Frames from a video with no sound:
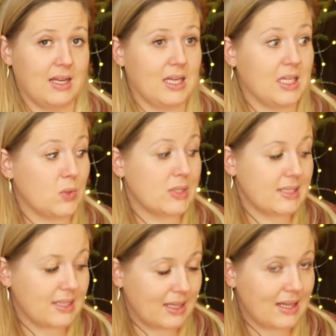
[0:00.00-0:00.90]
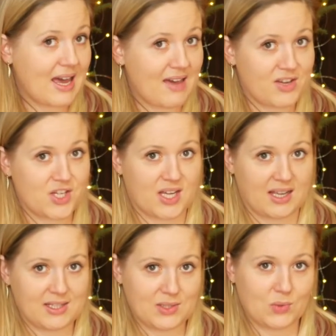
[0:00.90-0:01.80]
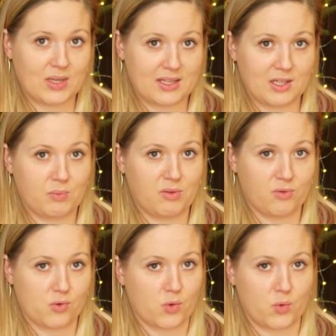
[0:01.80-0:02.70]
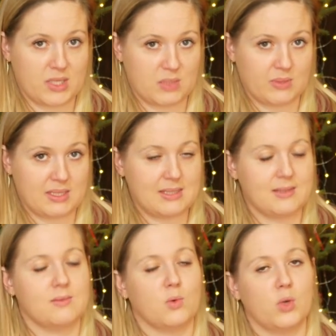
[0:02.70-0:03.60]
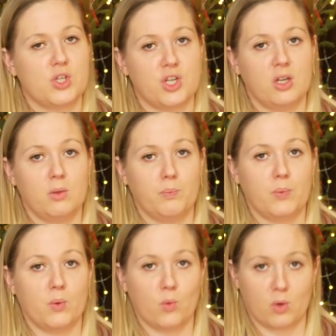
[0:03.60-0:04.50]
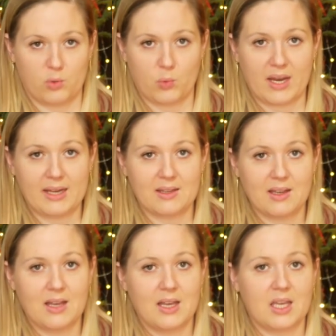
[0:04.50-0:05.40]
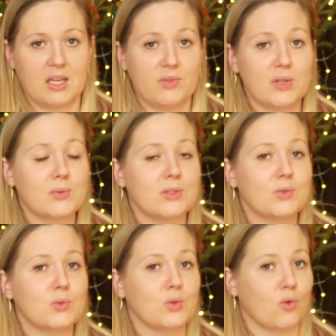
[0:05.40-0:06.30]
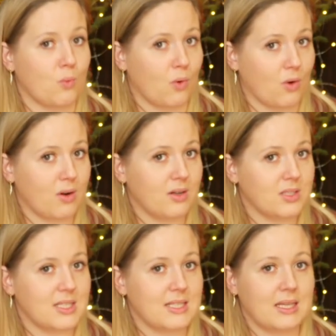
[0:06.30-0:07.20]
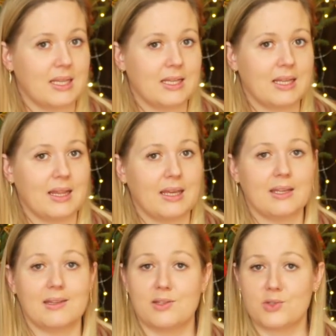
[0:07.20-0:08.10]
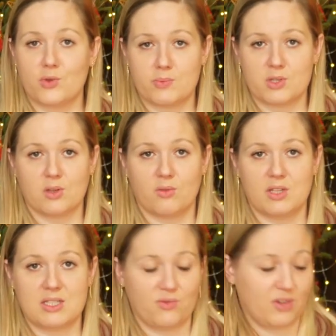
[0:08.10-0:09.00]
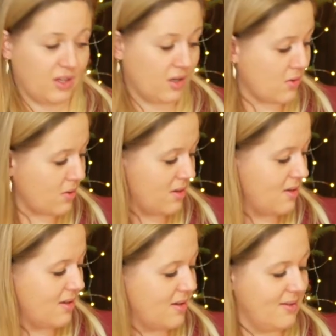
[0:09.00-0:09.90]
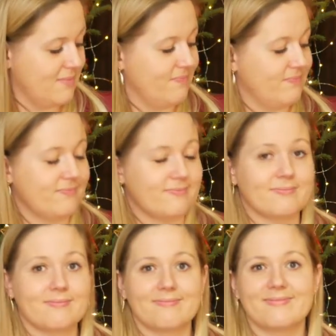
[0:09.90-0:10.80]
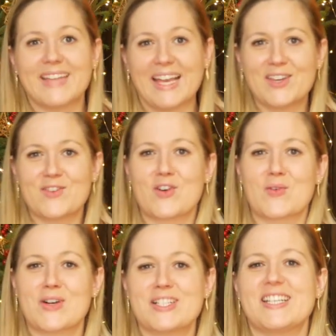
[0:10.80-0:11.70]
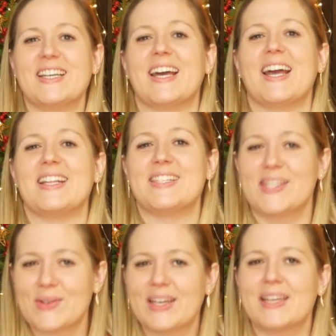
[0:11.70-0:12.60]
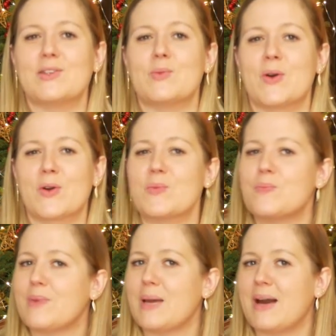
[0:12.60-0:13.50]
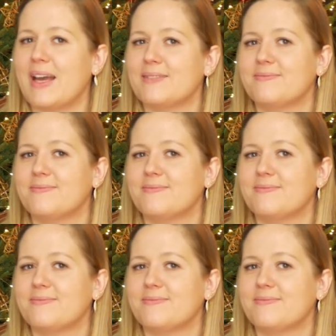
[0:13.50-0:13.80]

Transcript: You still have a chance to get it before Christmas. We ship worldwide. If you want to know more, just click the link in the description of this video. Thank you for watching and see you again tomorrow. Bye bye.